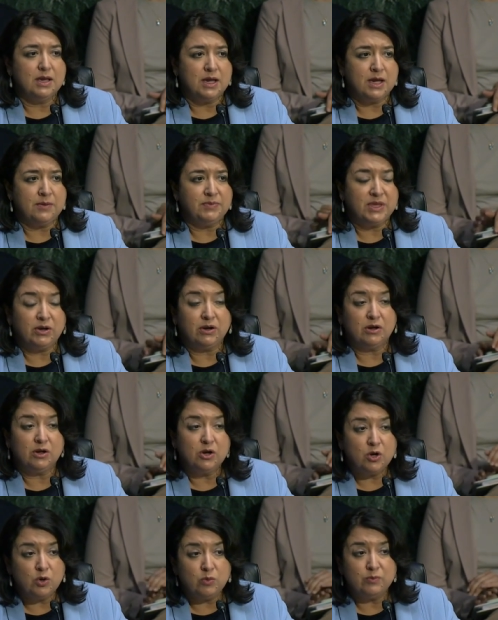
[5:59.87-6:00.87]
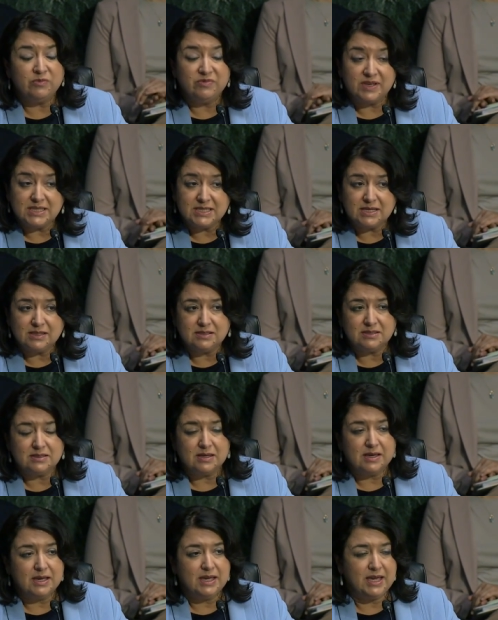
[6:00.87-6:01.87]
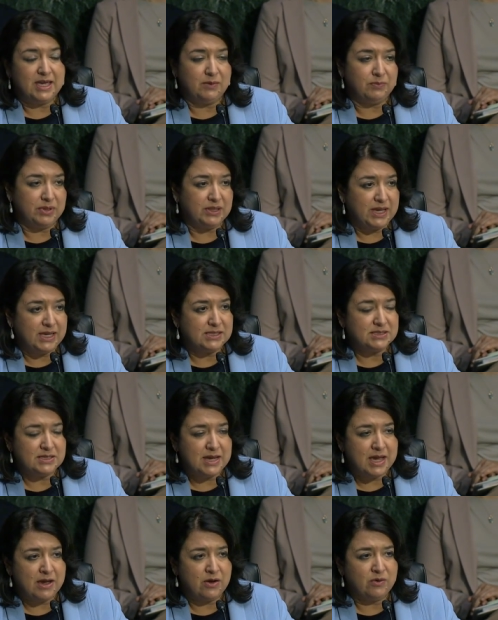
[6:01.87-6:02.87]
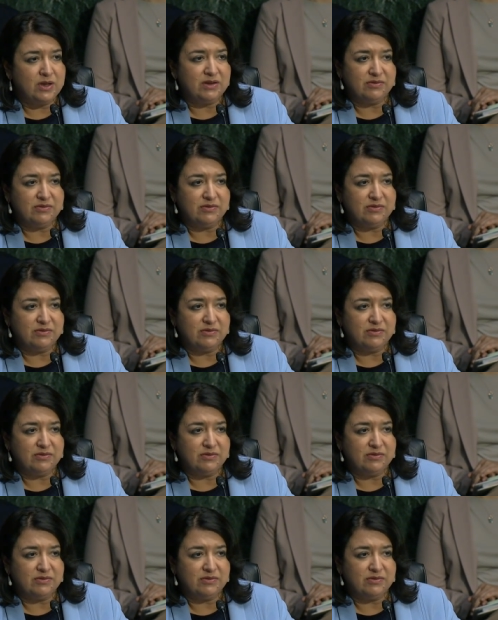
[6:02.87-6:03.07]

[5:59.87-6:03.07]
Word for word: Uh, there are home visits in place now